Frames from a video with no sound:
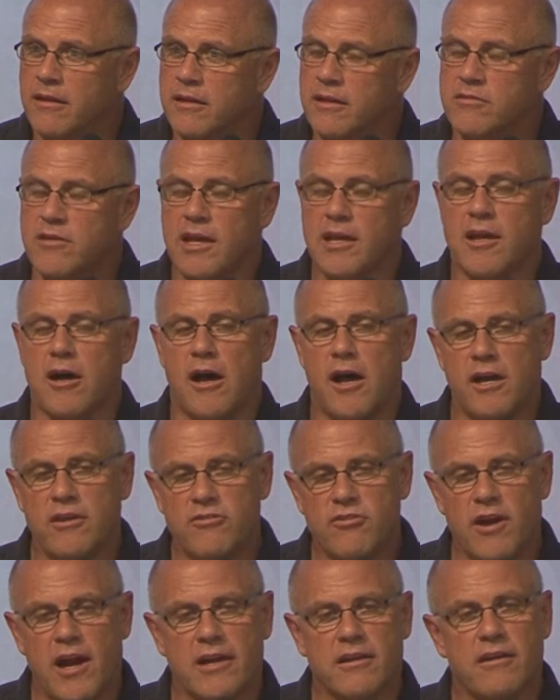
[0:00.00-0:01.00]
Because I
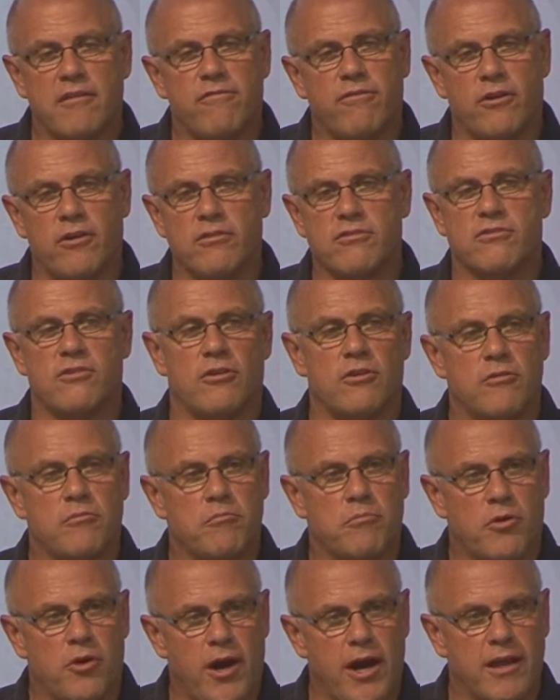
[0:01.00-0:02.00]
contracted for a
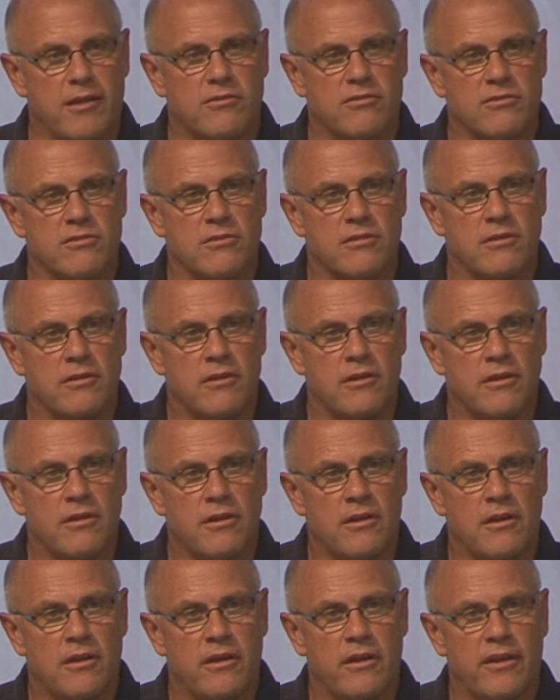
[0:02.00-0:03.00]
certain price.
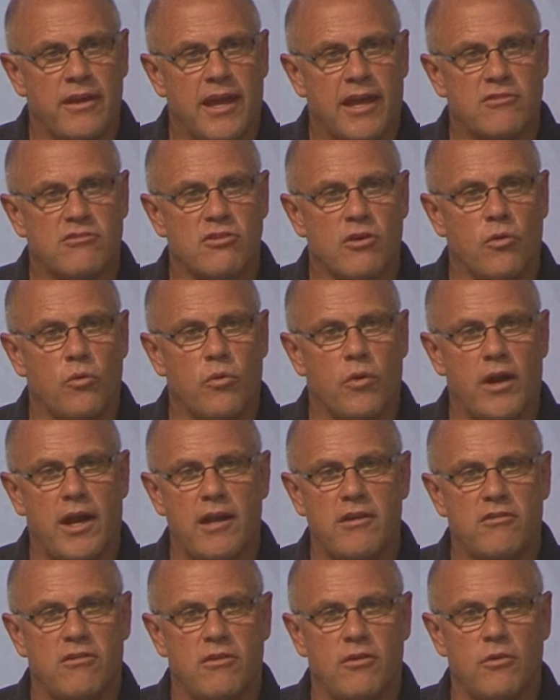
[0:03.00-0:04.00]
And so what
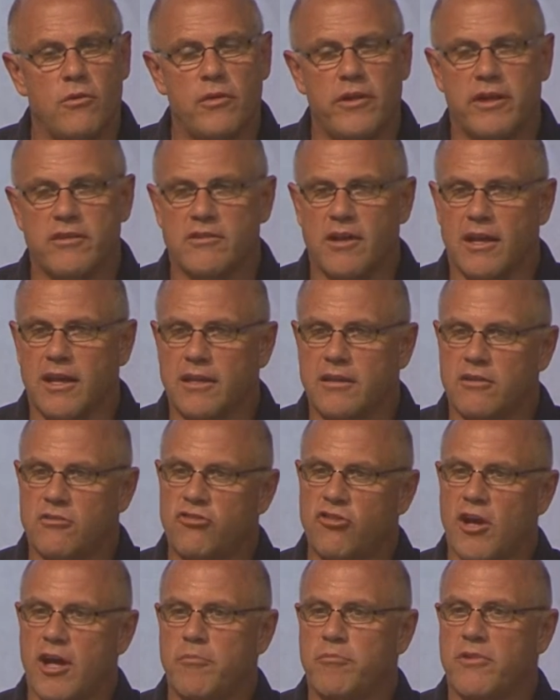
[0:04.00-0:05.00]
I do is I get the
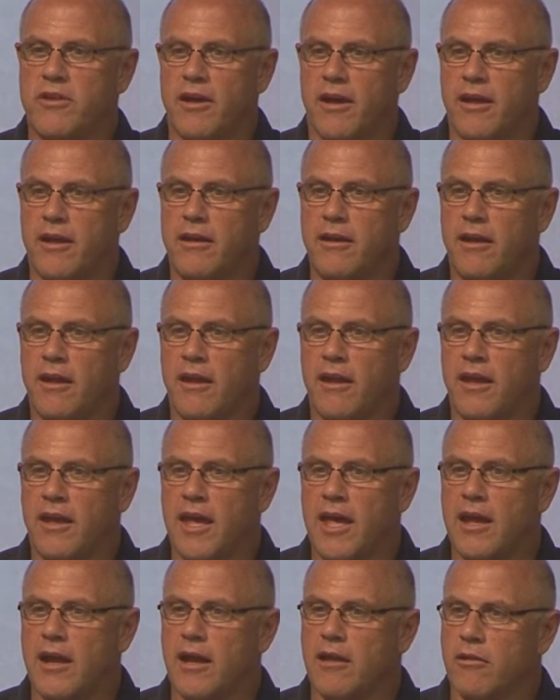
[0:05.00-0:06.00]
job done,
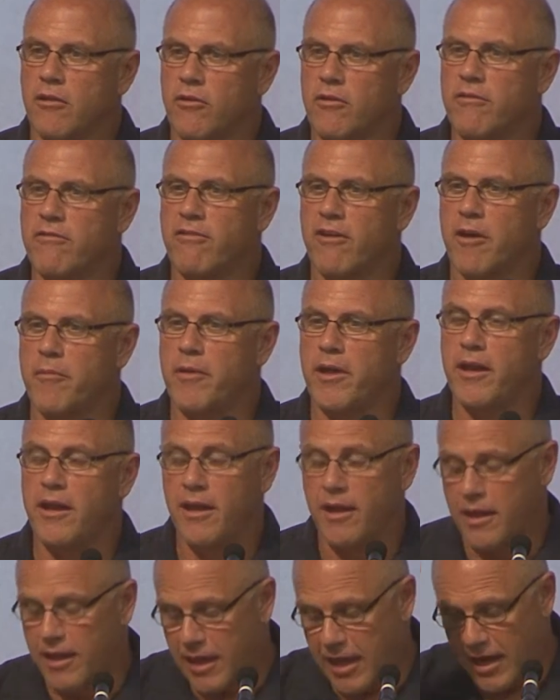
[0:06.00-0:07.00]
and I learn from it,
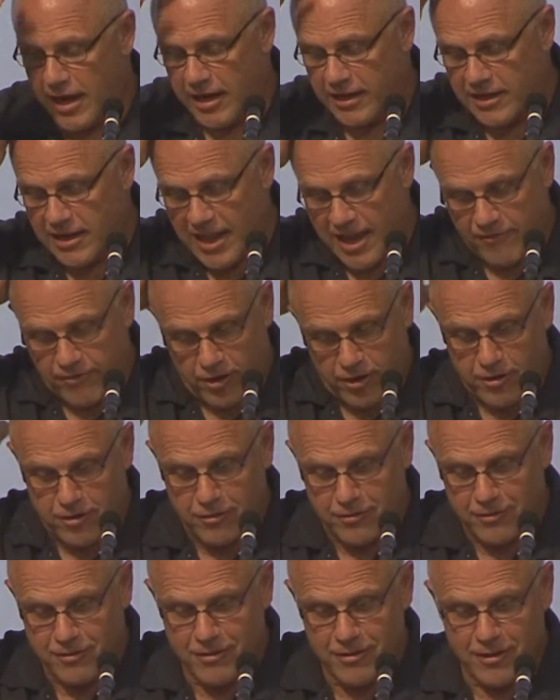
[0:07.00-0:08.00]
and I
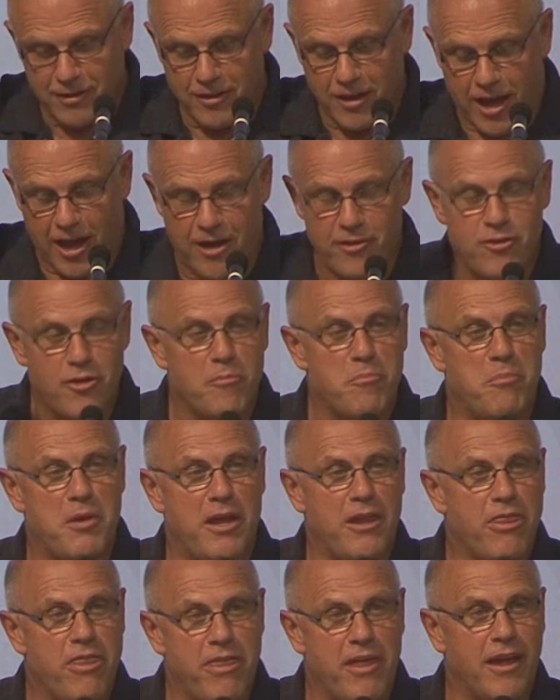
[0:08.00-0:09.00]
never
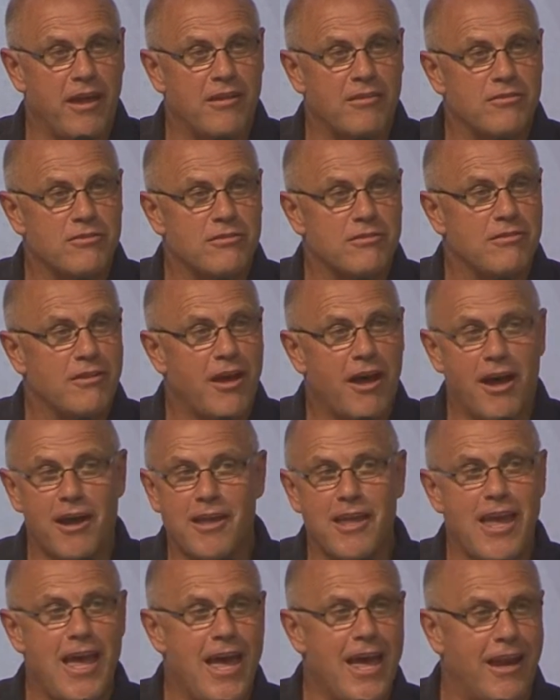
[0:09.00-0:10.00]
underbid things
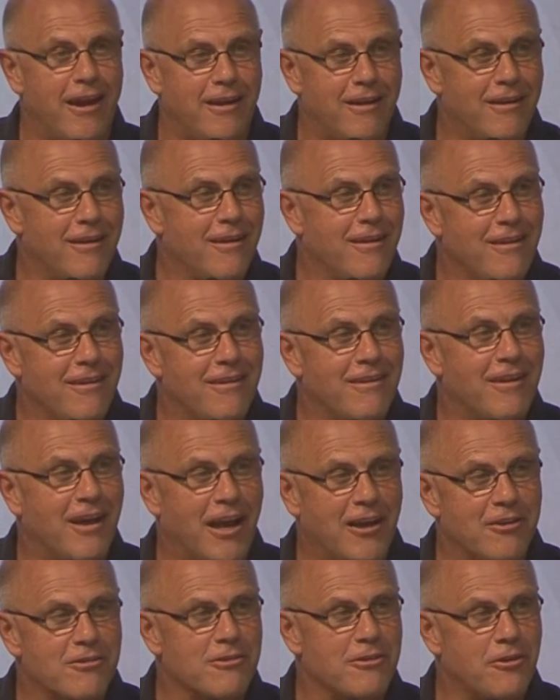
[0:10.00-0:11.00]
again.
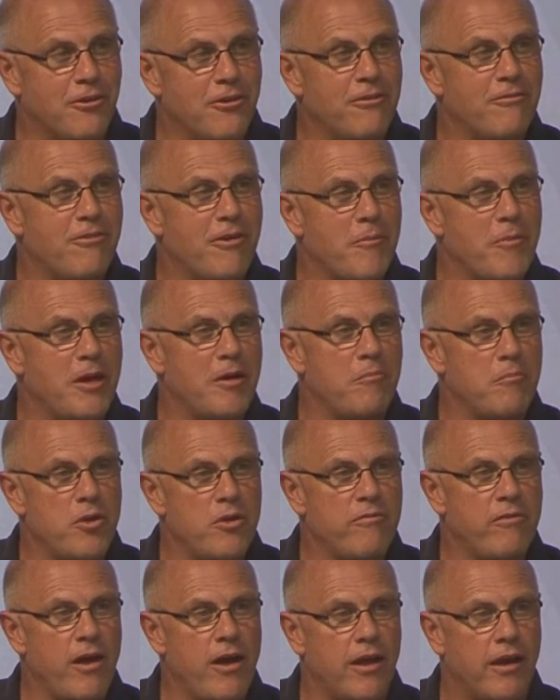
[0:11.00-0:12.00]
I just learn from it and
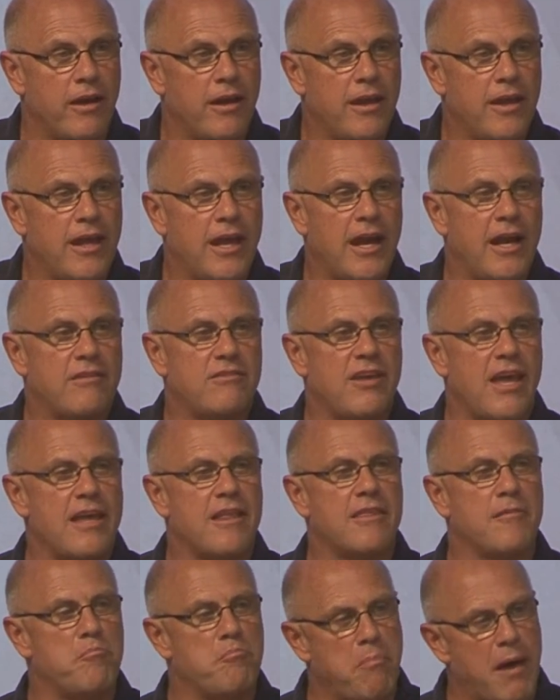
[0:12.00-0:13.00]
move on, and I
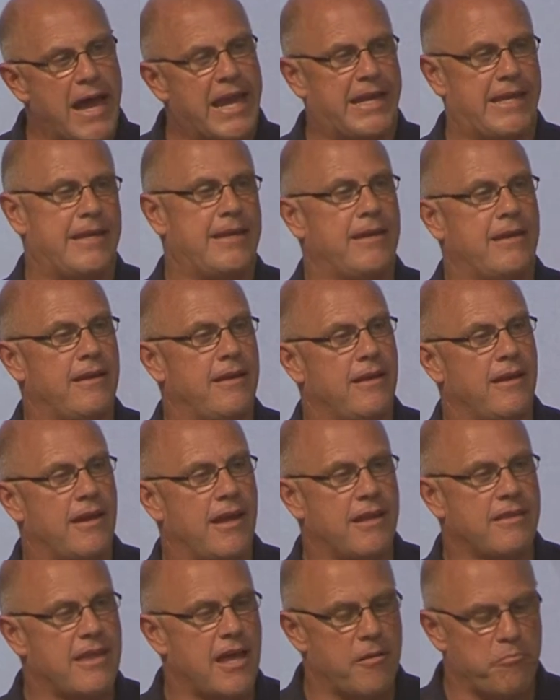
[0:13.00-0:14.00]
take the bite
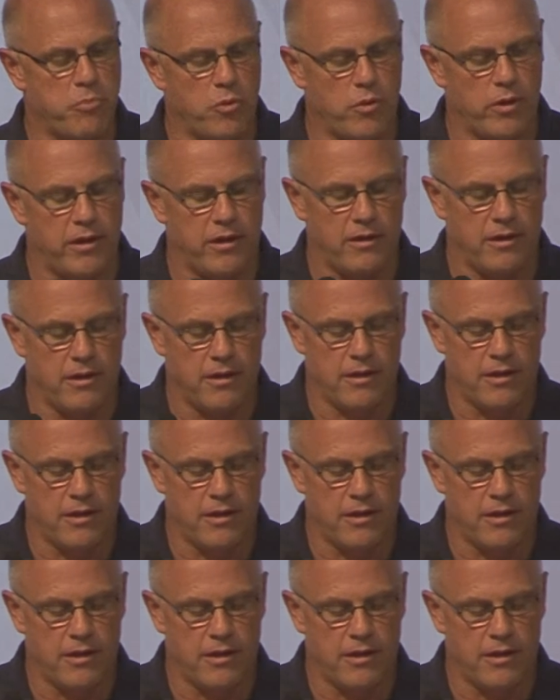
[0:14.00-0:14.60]
at that point.